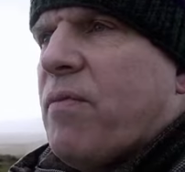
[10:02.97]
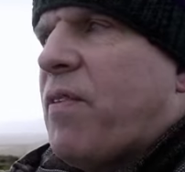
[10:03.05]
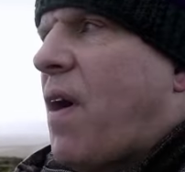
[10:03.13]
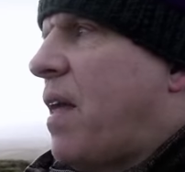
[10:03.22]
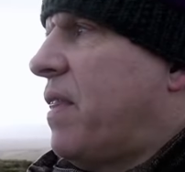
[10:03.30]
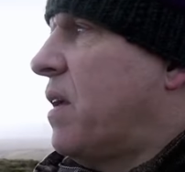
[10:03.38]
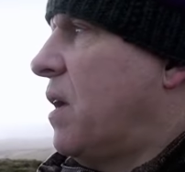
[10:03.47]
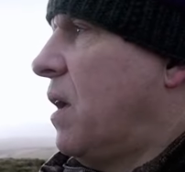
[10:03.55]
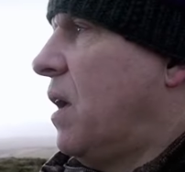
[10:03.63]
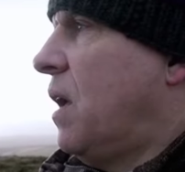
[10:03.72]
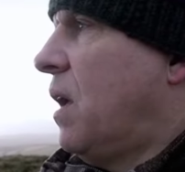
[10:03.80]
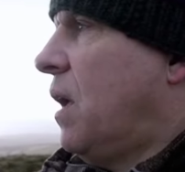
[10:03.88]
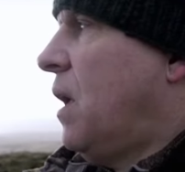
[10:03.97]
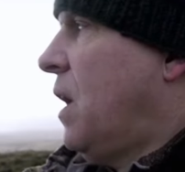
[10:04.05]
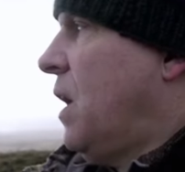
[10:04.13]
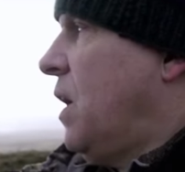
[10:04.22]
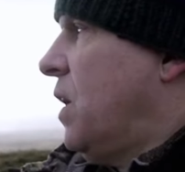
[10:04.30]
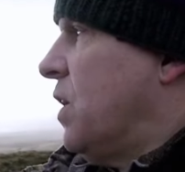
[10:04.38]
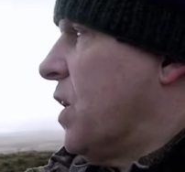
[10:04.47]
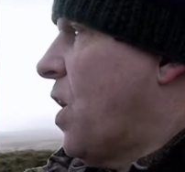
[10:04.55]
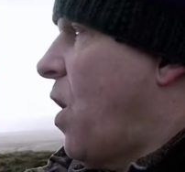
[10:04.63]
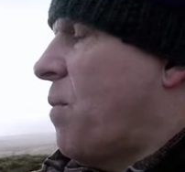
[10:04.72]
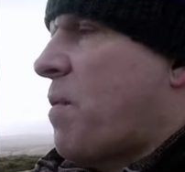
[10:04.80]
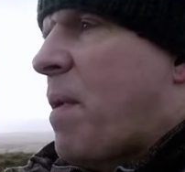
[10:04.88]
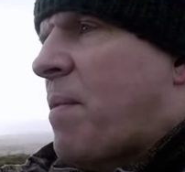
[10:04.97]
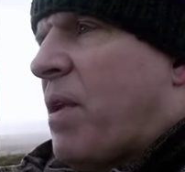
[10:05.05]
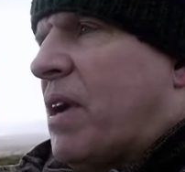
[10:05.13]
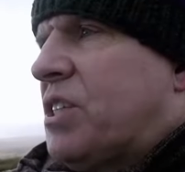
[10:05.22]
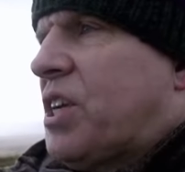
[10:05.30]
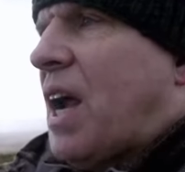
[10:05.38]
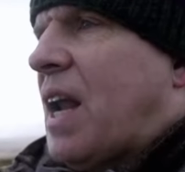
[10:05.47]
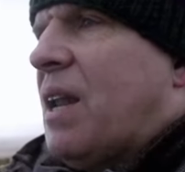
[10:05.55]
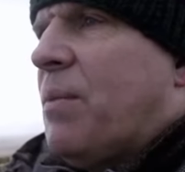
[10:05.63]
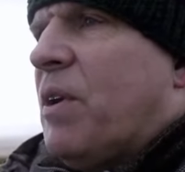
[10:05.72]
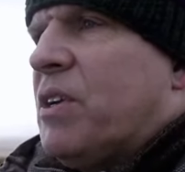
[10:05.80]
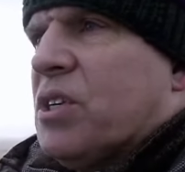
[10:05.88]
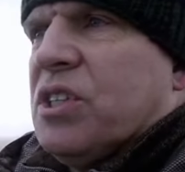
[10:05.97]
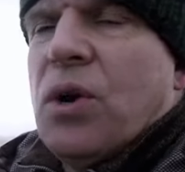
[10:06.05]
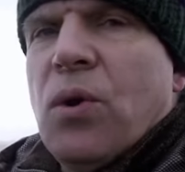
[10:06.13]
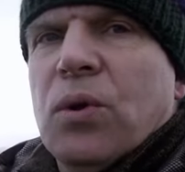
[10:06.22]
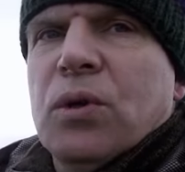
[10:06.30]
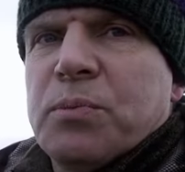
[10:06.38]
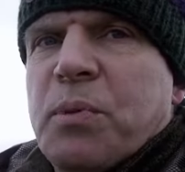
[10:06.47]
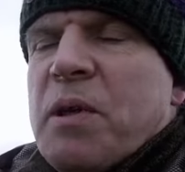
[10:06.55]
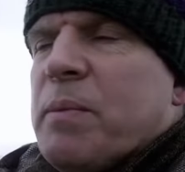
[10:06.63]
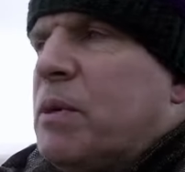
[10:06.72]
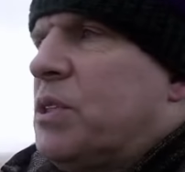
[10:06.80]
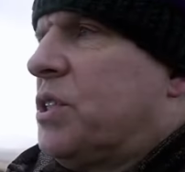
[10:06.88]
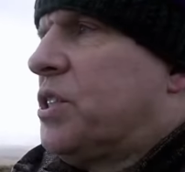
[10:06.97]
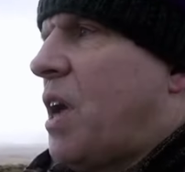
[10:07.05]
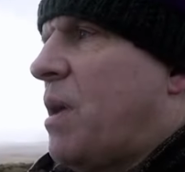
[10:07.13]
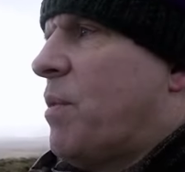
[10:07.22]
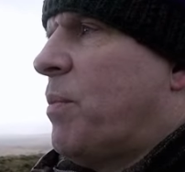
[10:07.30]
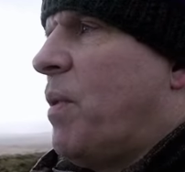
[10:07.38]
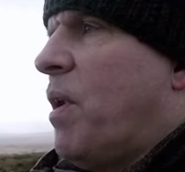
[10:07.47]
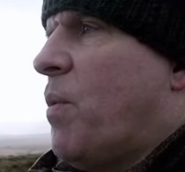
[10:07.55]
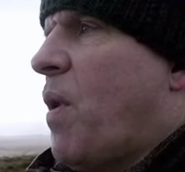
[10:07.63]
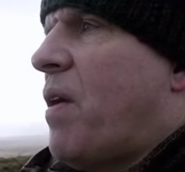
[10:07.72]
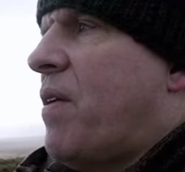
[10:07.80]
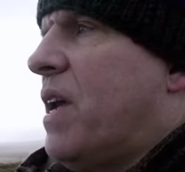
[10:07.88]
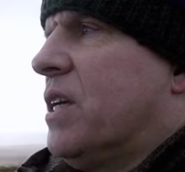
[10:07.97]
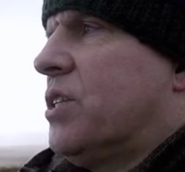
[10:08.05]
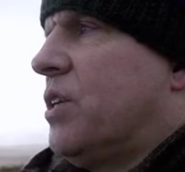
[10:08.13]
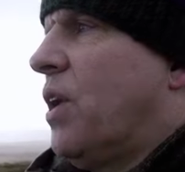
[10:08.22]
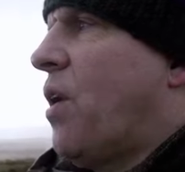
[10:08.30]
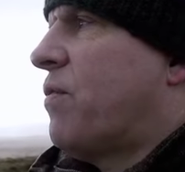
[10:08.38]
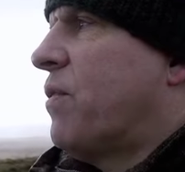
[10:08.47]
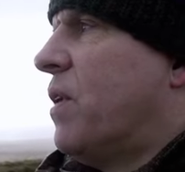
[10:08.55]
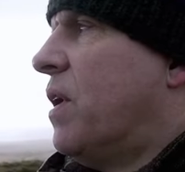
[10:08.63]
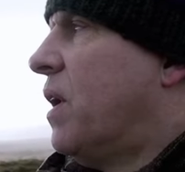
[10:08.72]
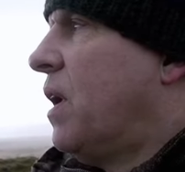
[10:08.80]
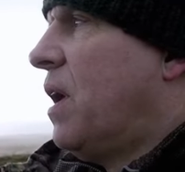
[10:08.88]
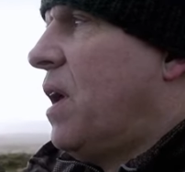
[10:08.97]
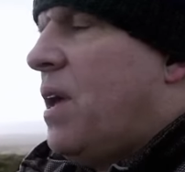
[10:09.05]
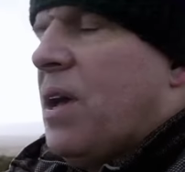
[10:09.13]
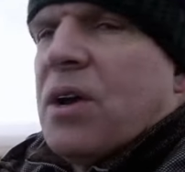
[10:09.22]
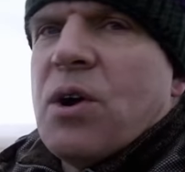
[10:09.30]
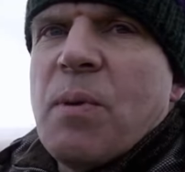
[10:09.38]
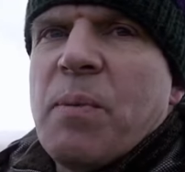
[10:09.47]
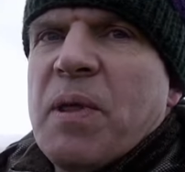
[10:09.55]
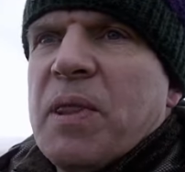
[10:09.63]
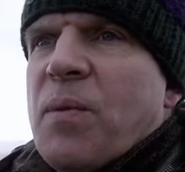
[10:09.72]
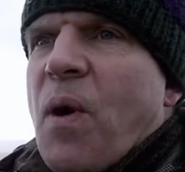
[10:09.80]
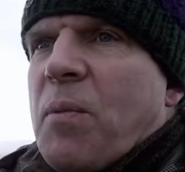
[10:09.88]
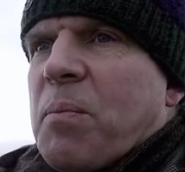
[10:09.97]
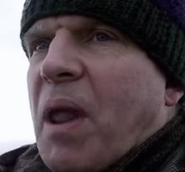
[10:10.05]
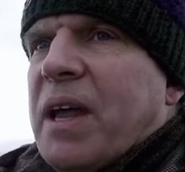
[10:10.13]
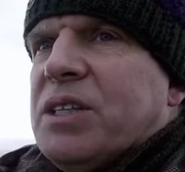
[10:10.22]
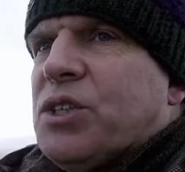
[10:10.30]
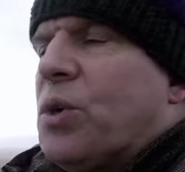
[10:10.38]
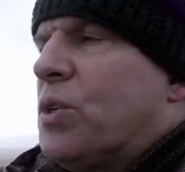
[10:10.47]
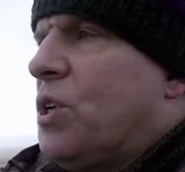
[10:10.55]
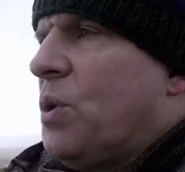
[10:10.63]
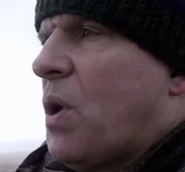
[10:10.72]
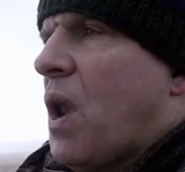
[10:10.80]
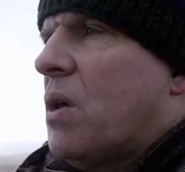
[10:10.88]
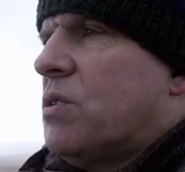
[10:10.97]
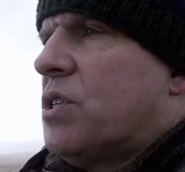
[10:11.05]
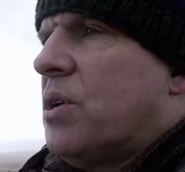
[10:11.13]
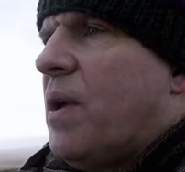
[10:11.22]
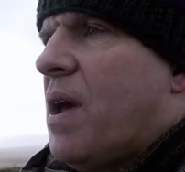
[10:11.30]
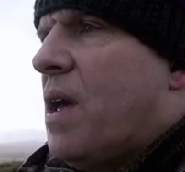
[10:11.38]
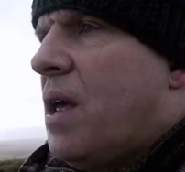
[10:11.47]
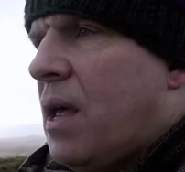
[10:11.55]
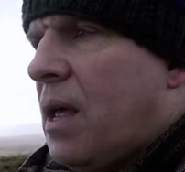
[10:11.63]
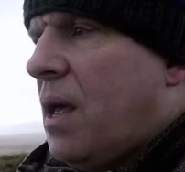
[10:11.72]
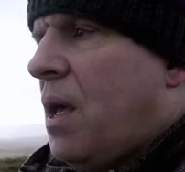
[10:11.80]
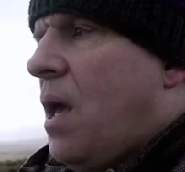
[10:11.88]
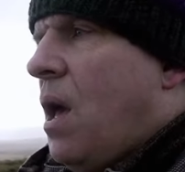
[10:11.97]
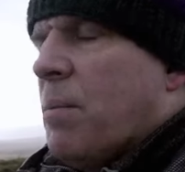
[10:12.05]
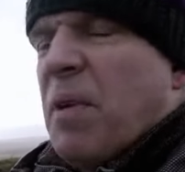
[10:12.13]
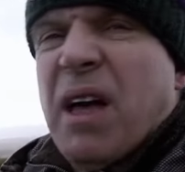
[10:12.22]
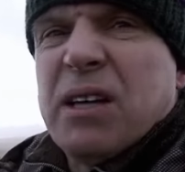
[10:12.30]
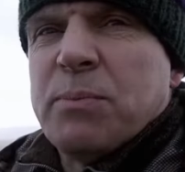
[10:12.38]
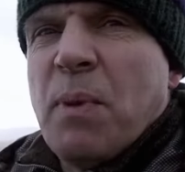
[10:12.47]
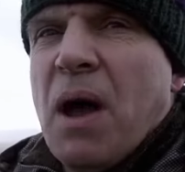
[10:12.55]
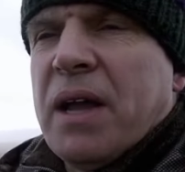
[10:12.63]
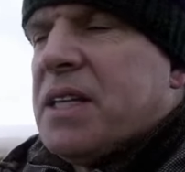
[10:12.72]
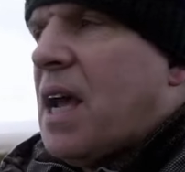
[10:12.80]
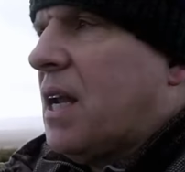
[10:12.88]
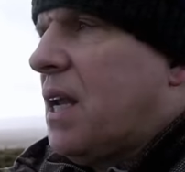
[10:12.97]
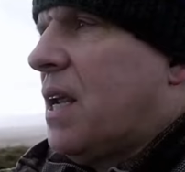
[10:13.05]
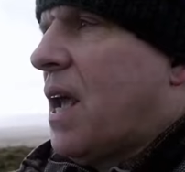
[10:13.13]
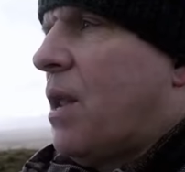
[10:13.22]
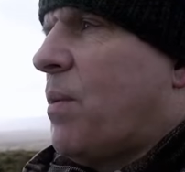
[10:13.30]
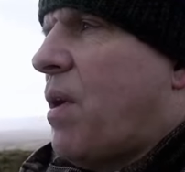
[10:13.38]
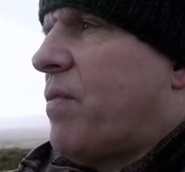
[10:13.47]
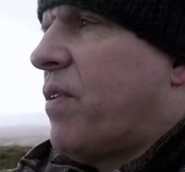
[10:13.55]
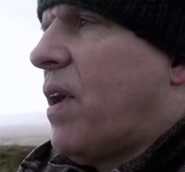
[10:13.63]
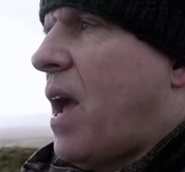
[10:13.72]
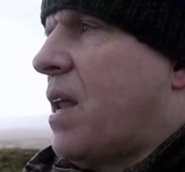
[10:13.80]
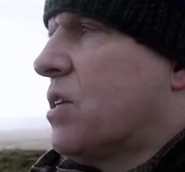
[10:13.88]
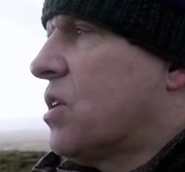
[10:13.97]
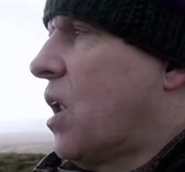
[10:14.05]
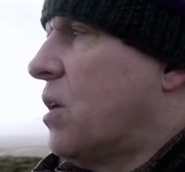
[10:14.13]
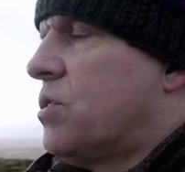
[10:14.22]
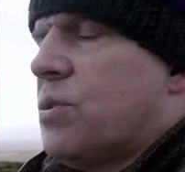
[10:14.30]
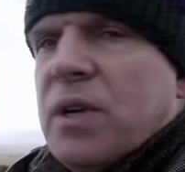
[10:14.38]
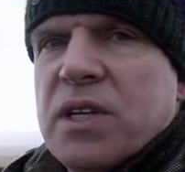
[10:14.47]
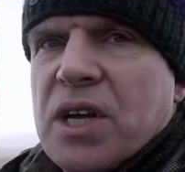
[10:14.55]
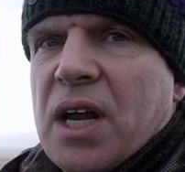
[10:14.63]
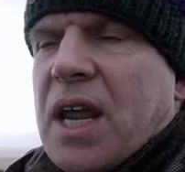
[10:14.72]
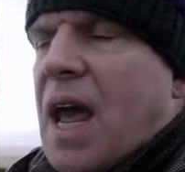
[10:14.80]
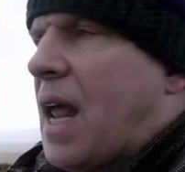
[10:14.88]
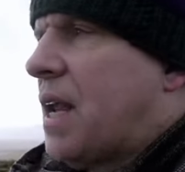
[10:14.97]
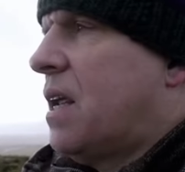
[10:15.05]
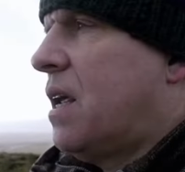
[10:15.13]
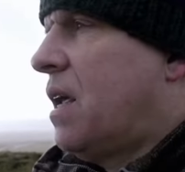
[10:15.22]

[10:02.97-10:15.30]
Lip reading: find that you can't remember exactly which, because it all looks pretty much the same up here where it is, and you'll often come up in the wrong place or too close to it. But that's my technique anyway, for getting as close to it as I can.